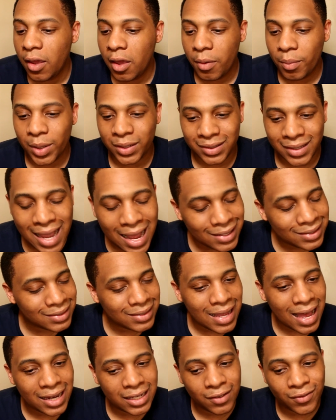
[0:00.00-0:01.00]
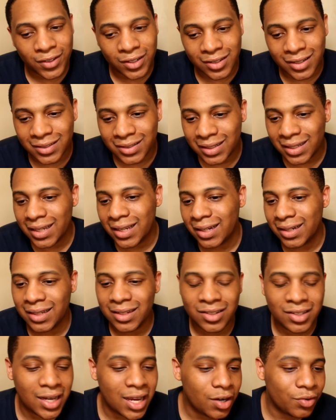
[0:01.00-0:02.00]
But that's not even just it.
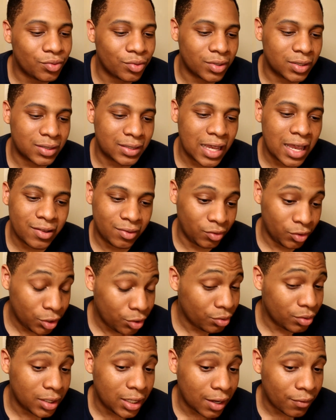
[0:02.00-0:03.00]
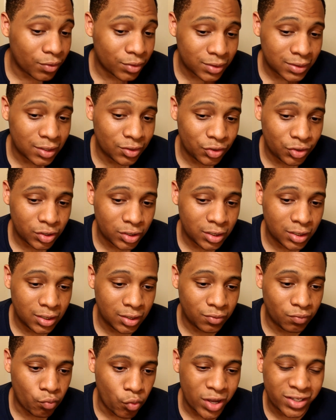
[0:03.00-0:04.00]
Enchantress, literally ever since
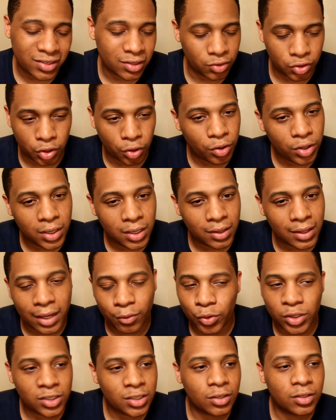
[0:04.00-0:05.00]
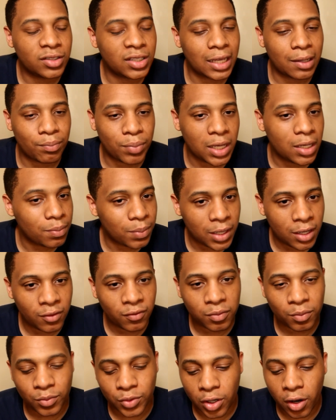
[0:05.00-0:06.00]
she wasn't dirty, like when she looks like Pigpen
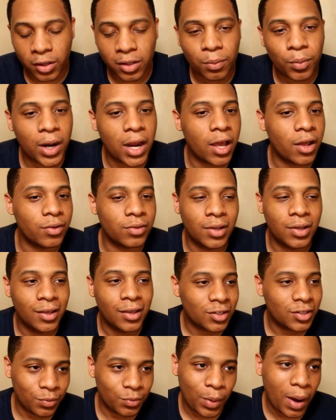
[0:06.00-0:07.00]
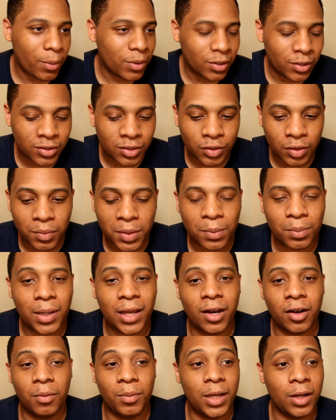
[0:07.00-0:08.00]
from Charlie Brown, she probably looks a little bit
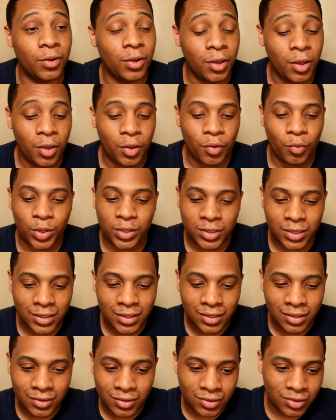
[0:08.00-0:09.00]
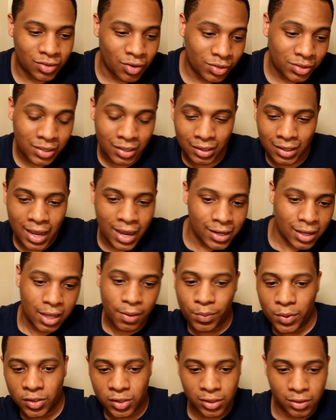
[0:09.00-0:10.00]
better. But when she starts to light
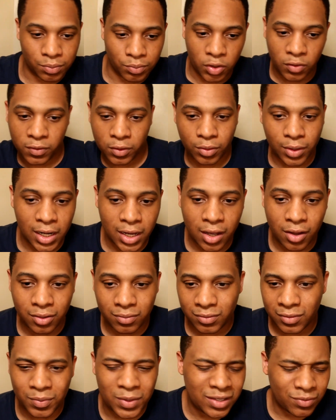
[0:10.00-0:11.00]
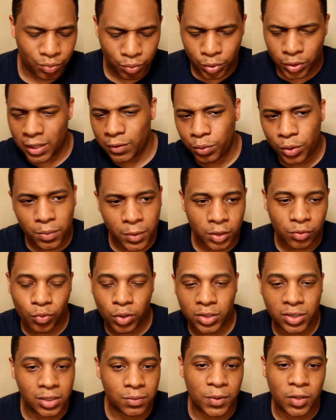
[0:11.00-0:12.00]
up and she's moving around, that's pretty much
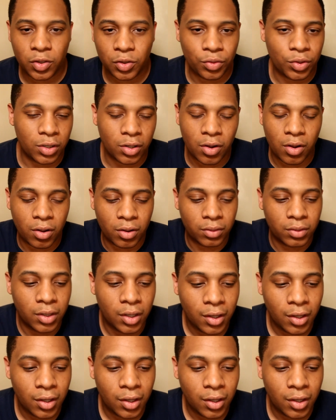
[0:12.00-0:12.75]
what she's been doing all